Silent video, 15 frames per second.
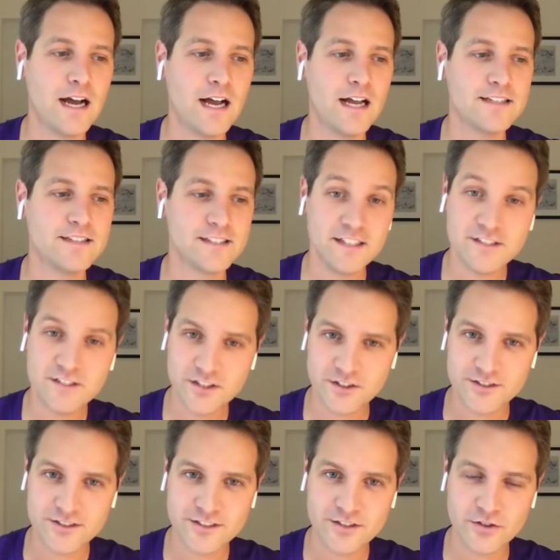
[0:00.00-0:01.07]
it's
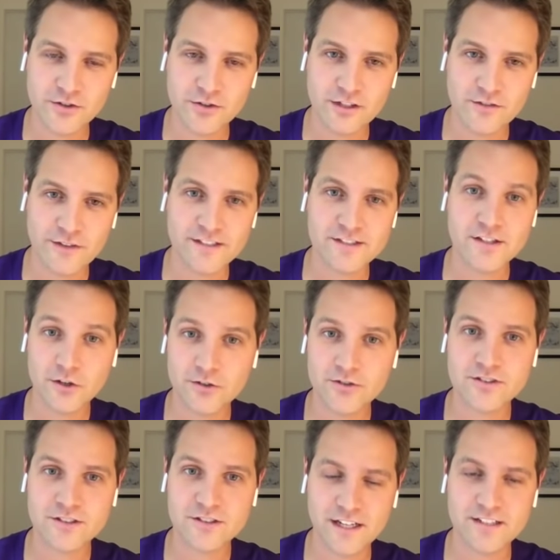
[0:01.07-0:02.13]
easier to convince
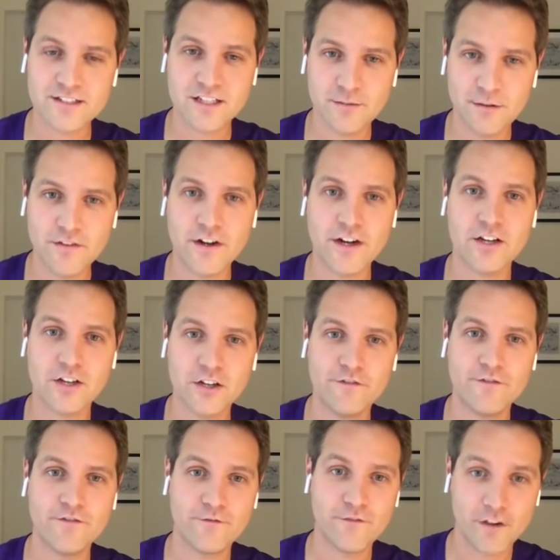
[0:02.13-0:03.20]
hosts that it's going to be very good
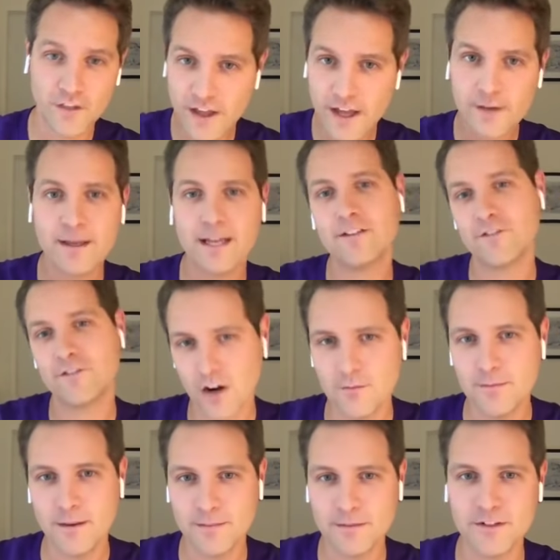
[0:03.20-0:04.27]
for them and for our
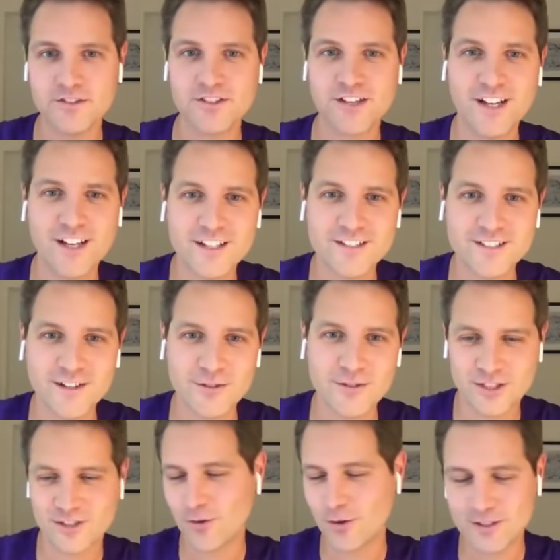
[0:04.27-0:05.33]
members,
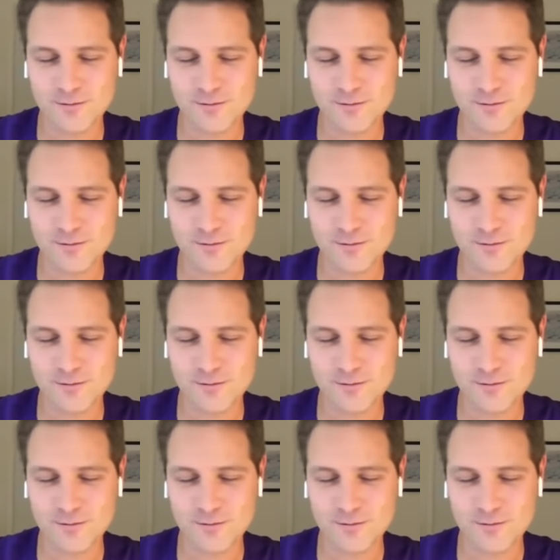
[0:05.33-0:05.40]
which is always